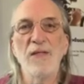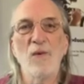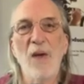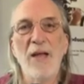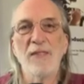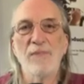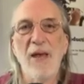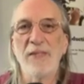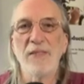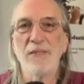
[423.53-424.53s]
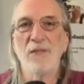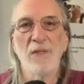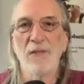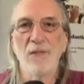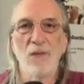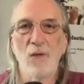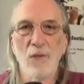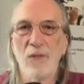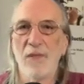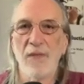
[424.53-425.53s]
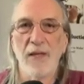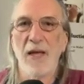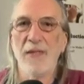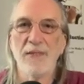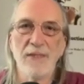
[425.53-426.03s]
the rat is backed into a corner of the cage,